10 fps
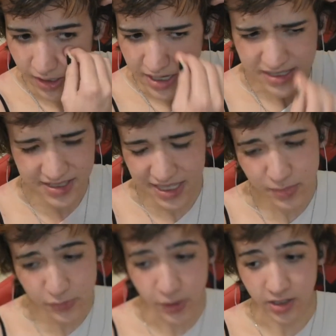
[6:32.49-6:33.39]
It's the same
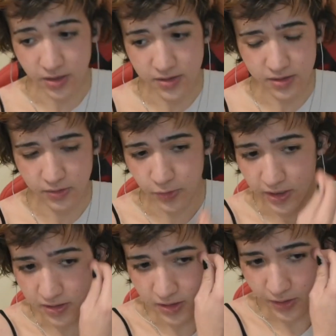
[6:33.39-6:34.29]
as freckles.
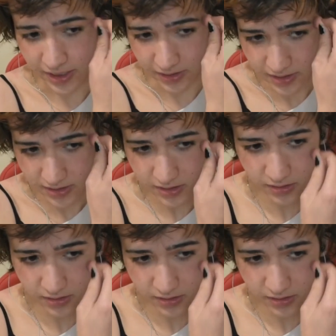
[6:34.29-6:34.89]
Freckles go like this,